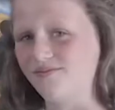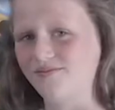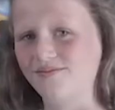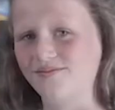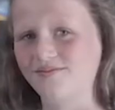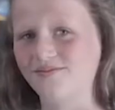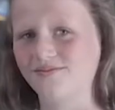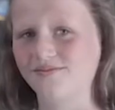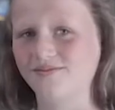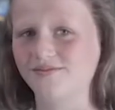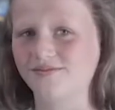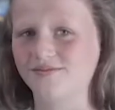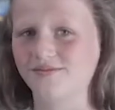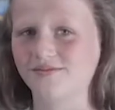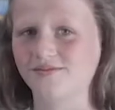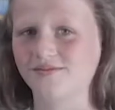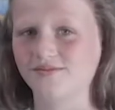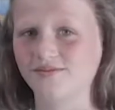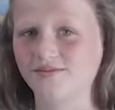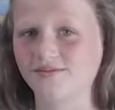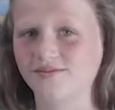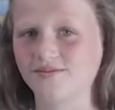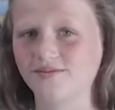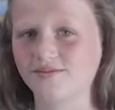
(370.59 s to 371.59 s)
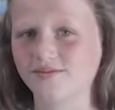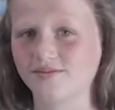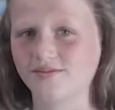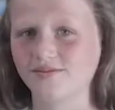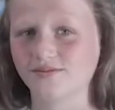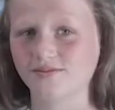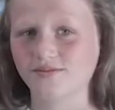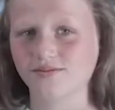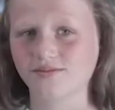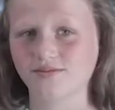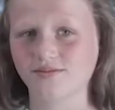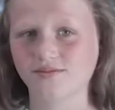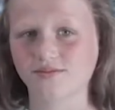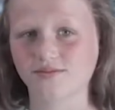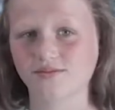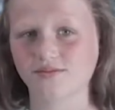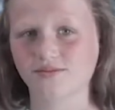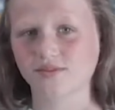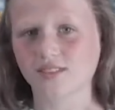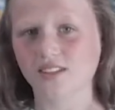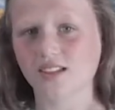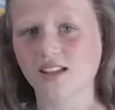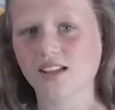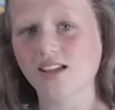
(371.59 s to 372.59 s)
How do you think she felt
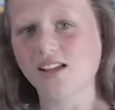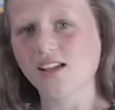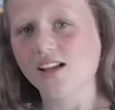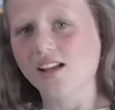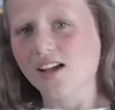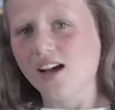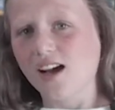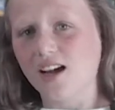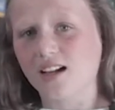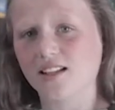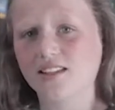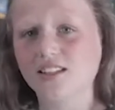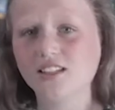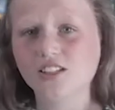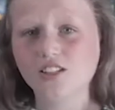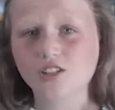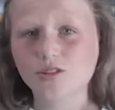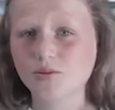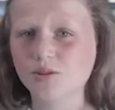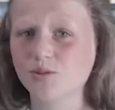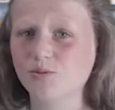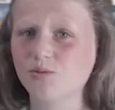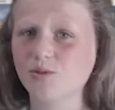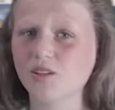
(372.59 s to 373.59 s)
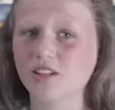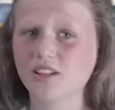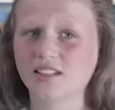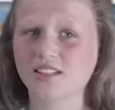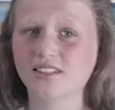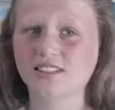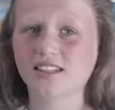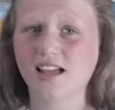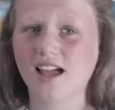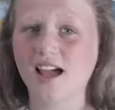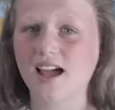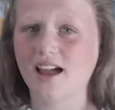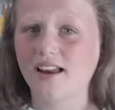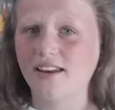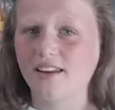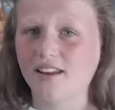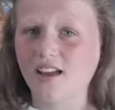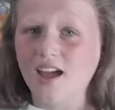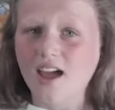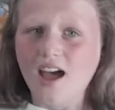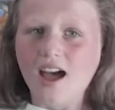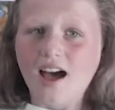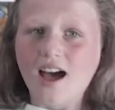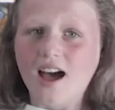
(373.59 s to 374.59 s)
today? I think she was really sad.
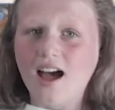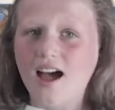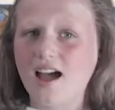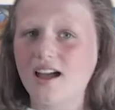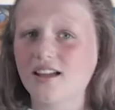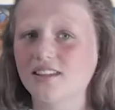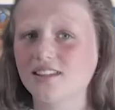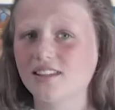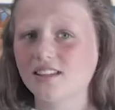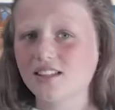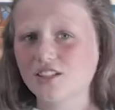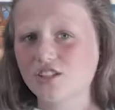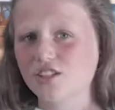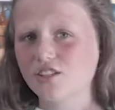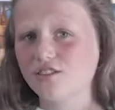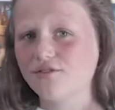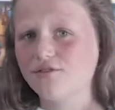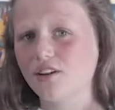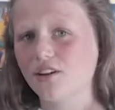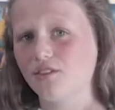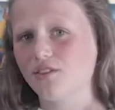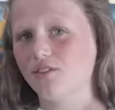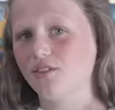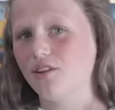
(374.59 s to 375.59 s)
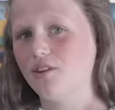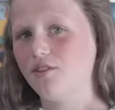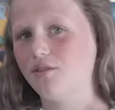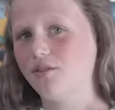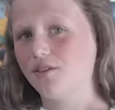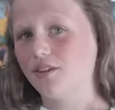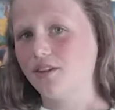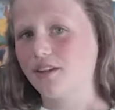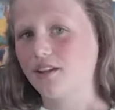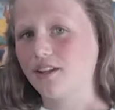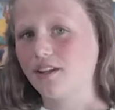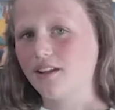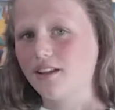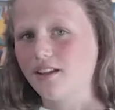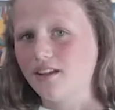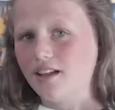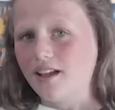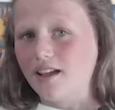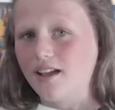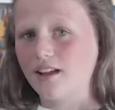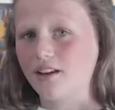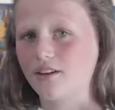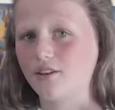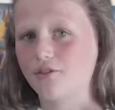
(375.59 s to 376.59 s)
I think she felt lonely
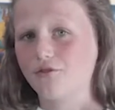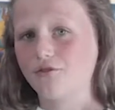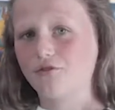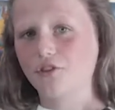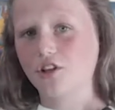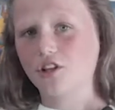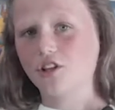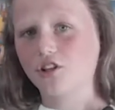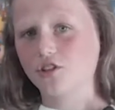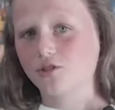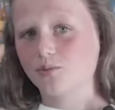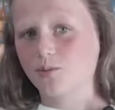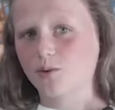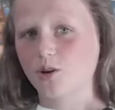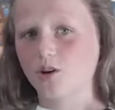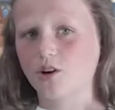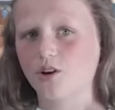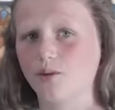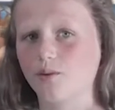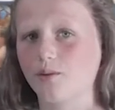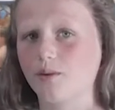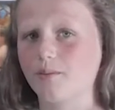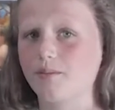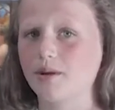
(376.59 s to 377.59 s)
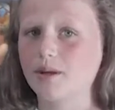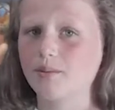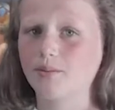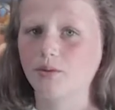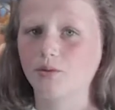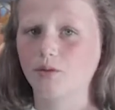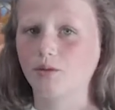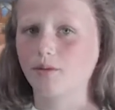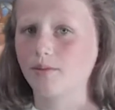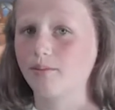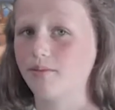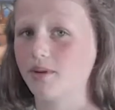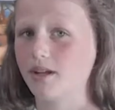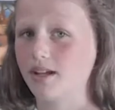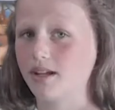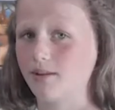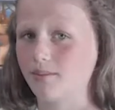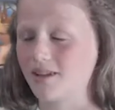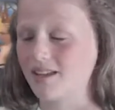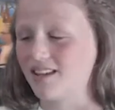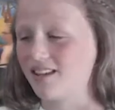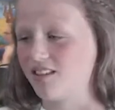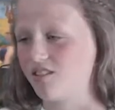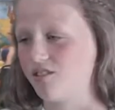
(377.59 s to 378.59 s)
and her feelings were hurt when people were being
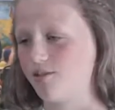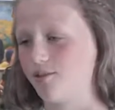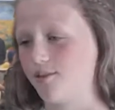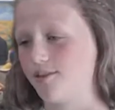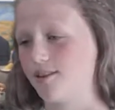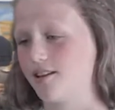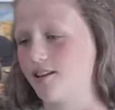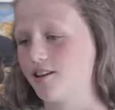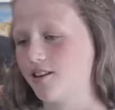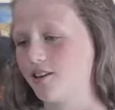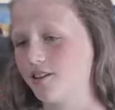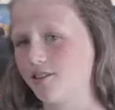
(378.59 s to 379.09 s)
mean to her.